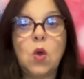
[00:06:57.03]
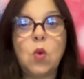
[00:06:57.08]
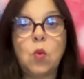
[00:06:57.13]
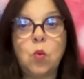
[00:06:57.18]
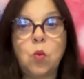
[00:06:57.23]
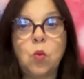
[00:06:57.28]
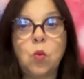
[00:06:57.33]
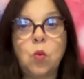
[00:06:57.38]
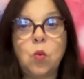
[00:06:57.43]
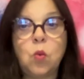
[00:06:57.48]

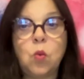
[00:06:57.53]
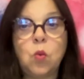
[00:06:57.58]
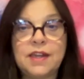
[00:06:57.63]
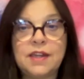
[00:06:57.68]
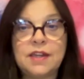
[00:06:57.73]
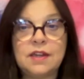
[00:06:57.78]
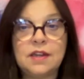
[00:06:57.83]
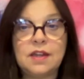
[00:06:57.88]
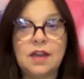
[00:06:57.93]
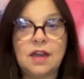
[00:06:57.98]

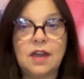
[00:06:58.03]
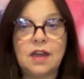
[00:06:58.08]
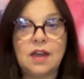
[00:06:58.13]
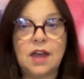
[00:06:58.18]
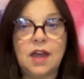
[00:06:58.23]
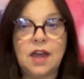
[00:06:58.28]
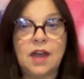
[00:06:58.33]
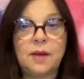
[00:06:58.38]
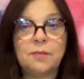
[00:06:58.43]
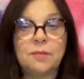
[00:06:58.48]
when
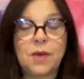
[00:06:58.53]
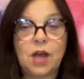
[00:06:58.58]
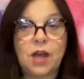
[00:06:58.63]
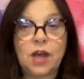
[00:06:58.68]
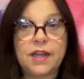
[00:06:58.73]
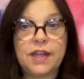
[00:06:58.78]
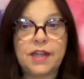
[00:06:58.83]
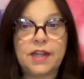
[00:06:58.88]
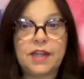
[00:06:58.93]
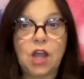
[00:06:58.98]

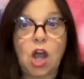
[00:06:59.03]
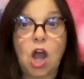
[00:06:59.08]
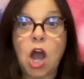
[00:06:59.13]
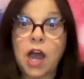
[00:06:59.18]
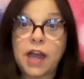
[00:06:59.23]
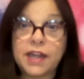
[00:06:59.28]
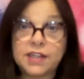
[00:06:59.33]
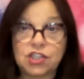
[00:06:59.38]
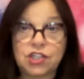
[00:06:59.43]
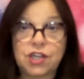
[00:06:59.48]

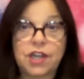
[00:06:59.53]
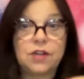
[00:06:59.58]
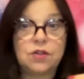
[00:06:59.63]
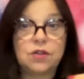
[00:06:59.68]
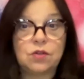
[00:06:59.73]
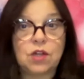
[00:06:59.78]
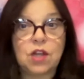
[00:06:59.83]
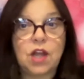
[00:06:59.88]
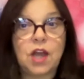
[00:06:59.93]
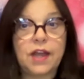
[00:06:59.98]
I
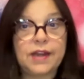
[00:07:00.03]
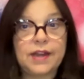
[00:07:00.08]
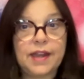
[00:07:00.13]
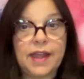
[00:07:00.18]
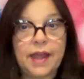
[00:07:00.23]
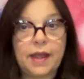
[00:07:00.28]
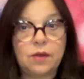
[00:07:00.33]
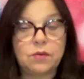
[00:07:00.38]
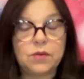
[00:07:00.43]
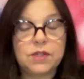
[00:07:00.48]
channel light
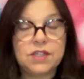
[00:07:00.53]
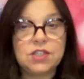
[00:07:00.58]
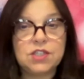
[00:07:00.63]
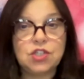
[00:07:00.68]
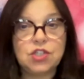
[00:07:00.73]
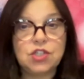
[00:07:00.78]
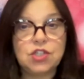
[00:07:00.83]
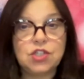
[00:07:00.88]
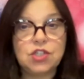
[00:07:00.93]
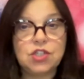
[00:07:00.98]

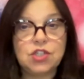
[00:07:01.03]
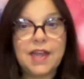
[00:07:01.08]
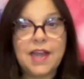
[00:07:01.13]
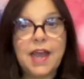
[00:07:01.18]
language.